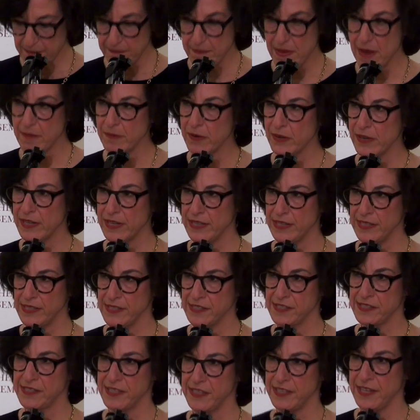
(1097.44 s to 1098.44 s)
Memory
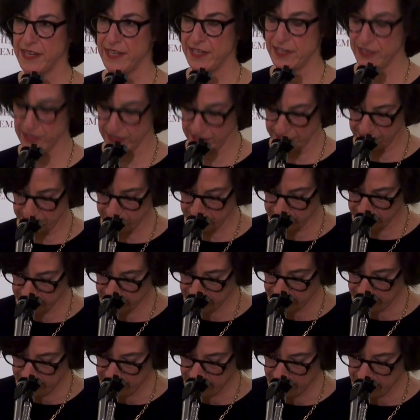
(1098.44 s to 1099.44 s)
is tenacious,
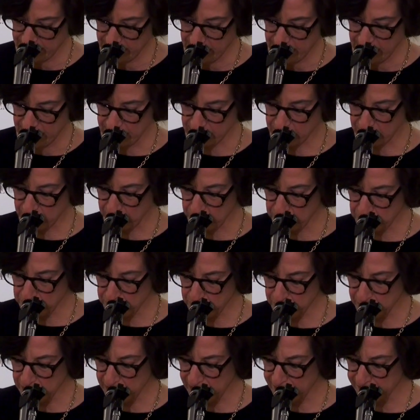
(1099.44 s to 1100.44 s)
and
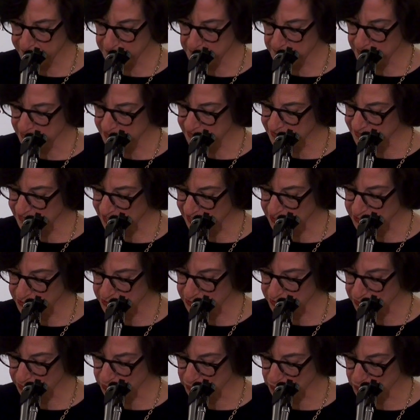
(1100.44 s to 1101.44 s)
clues are left by
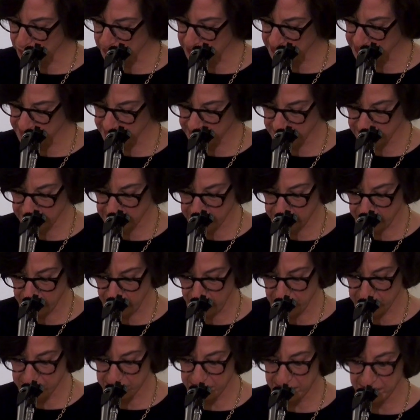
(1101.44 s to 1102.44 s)
intention or coincidence
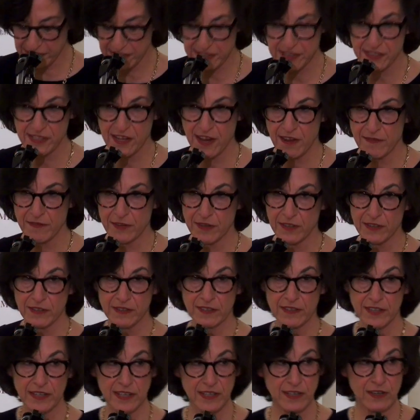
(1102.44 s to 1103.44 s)
for us to discover
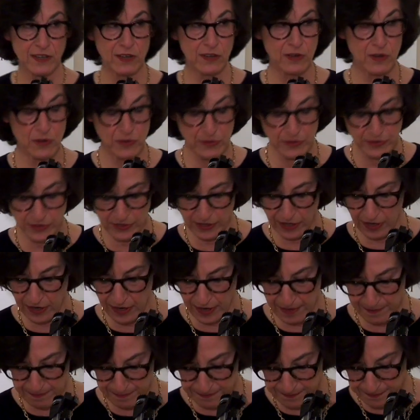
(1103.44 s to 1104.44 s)
in our own
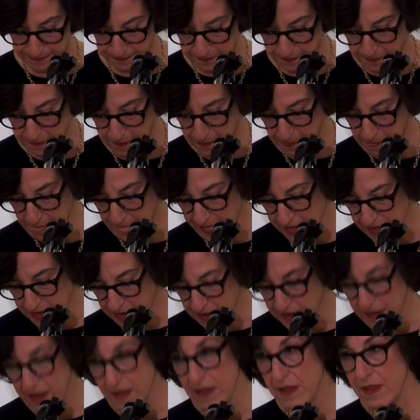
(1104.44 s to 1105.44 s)
time.
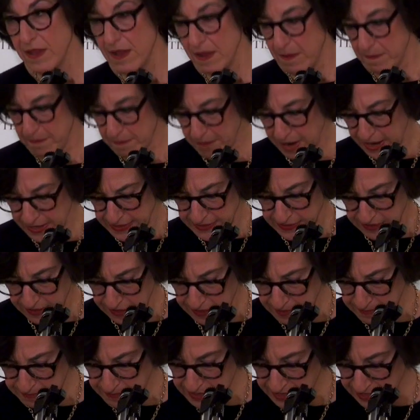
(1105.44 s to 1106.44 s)
My
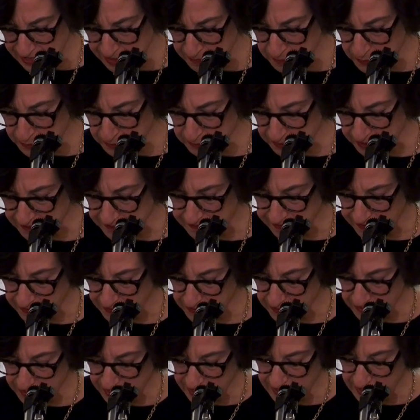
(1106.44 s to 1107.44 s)
time came when my
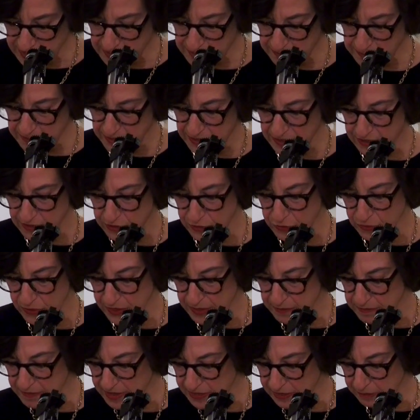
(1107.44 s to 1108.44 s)
father handed me a
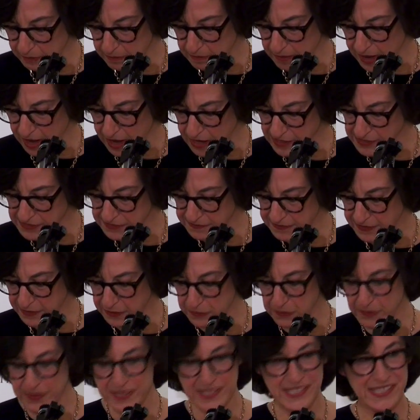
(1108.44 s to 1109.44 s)
green metal box
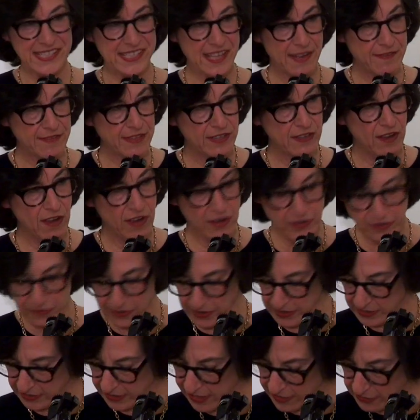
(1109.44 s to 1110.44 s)
filled with
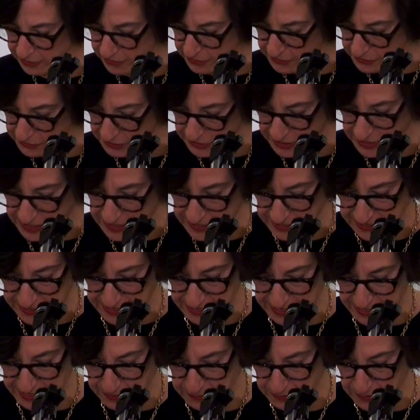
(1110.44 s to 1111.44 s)
700 letters
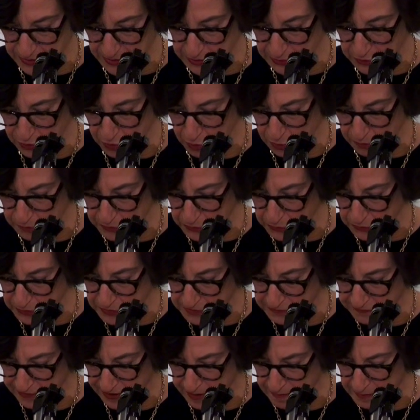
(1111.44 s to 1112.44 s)
he had written home to
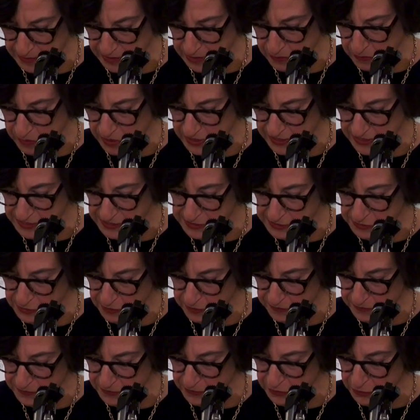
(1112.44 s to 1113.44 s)
his family while he
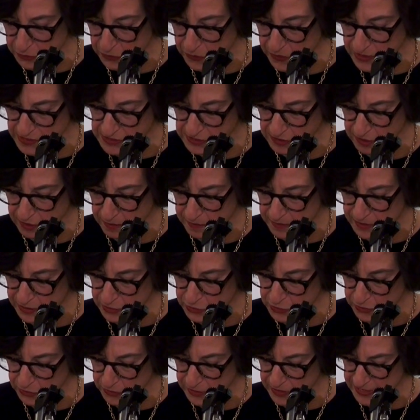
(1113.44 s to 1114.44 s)
served in the U.S. Army
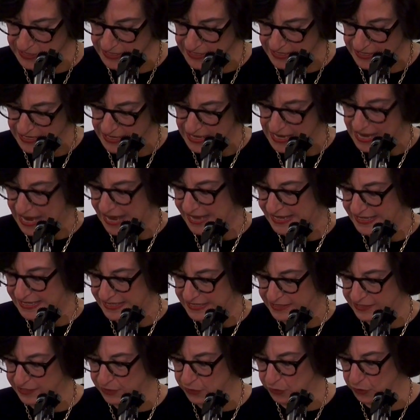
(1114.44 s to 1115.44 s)
during and
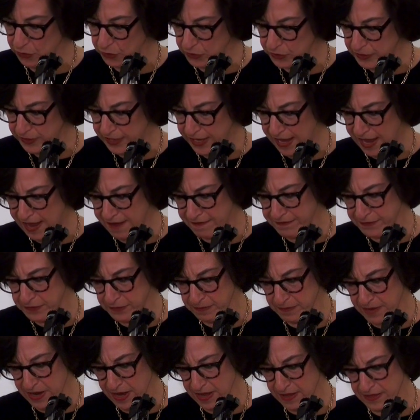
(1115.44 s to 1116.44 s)
in the early
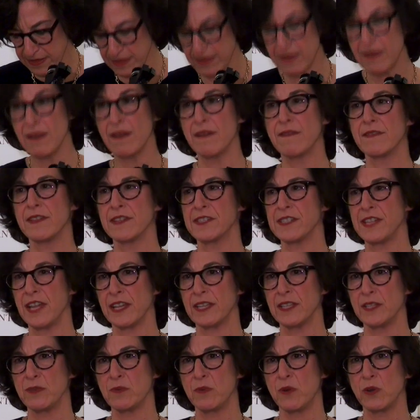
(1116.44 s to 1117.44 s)
aftermath of the
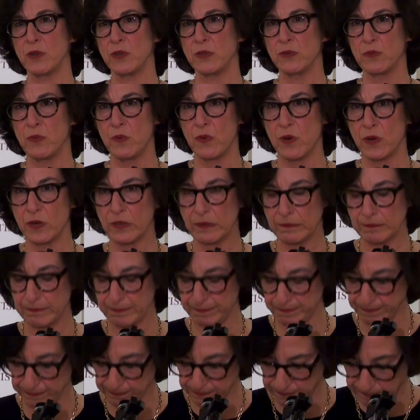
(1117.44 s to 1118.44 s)
Second World War.
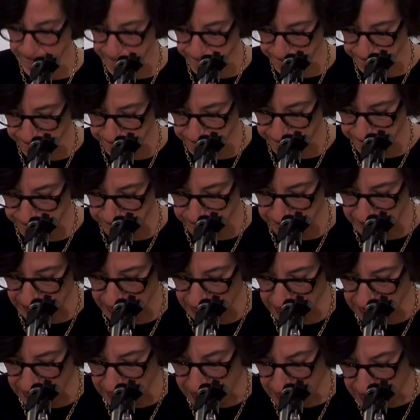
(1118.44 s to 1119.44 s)

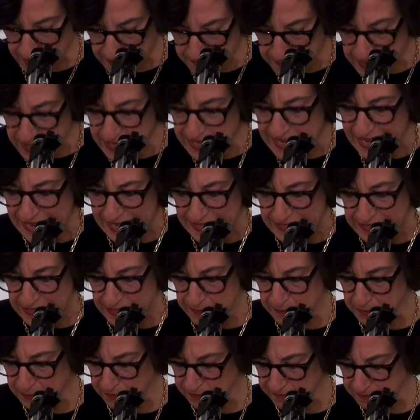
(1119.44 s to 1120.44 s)
I am the
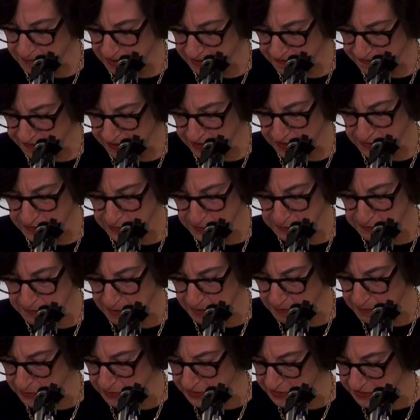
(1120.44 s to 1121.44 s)
gatekeeper of my father's
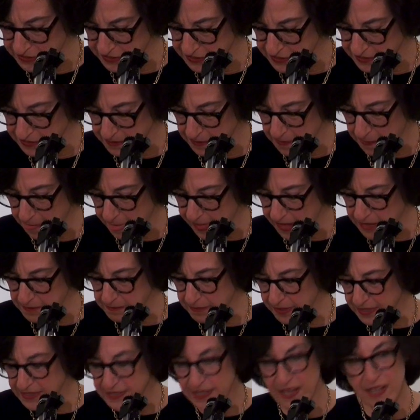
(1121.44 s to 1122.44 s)
memories,
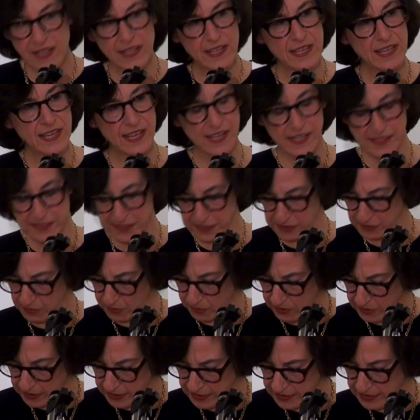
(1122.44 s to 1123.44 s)
and by telling his
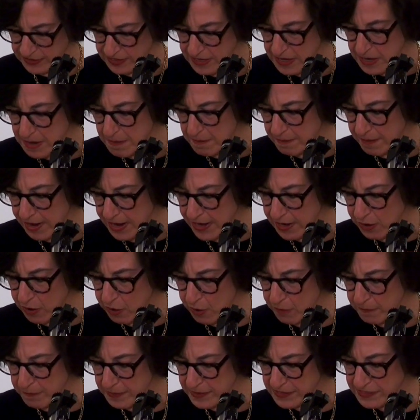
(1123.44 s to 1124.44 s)
story, my
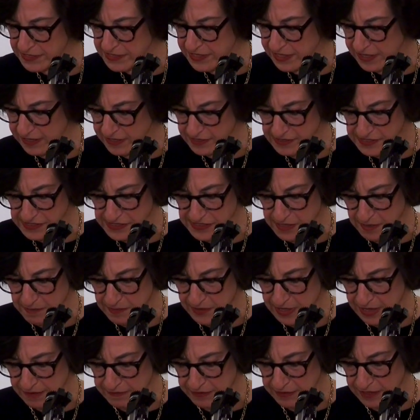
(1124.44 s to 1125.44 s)
hope is that on
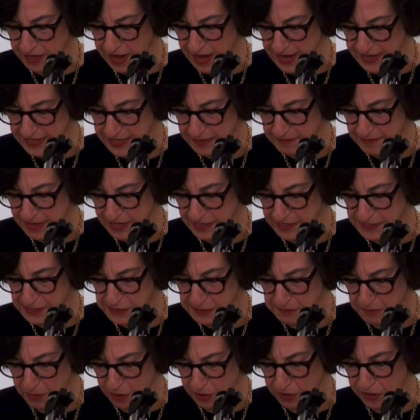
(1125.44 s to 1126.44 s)
some level I can make a
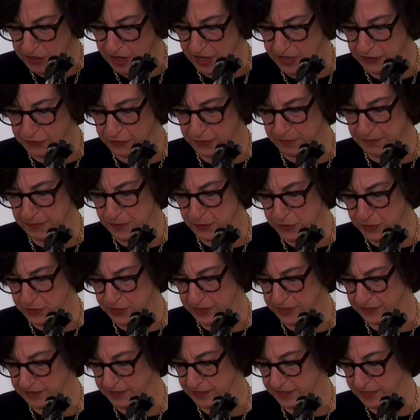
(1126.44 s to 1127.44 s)
small
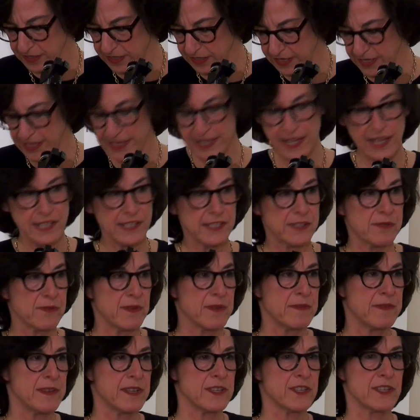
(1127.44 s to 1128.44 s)
contribution against
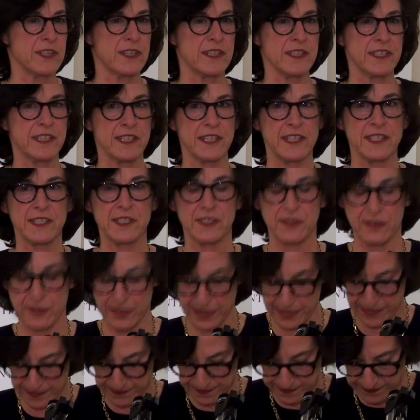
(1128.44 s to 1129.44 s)
revisionist
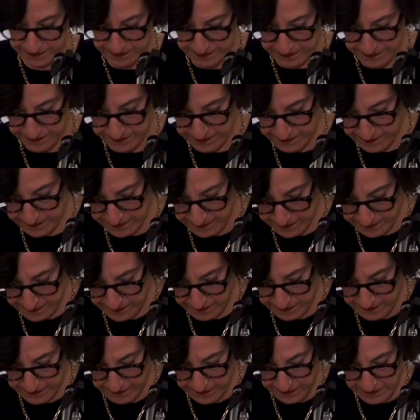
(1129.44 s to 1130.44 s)
history.
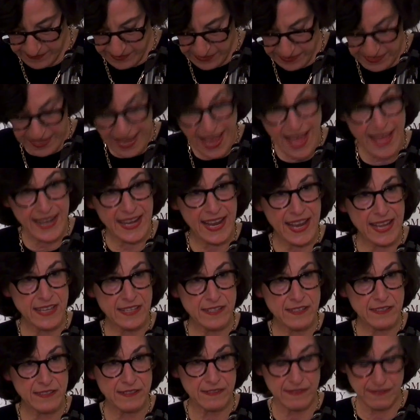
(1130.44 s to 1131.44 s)
To that
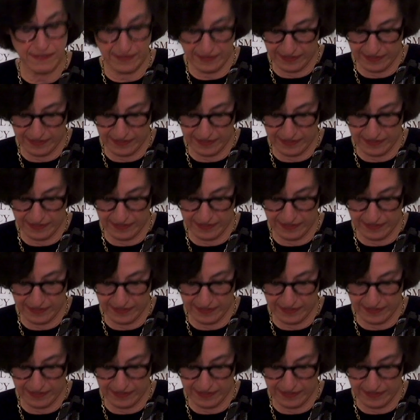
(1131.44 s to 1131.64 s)
end,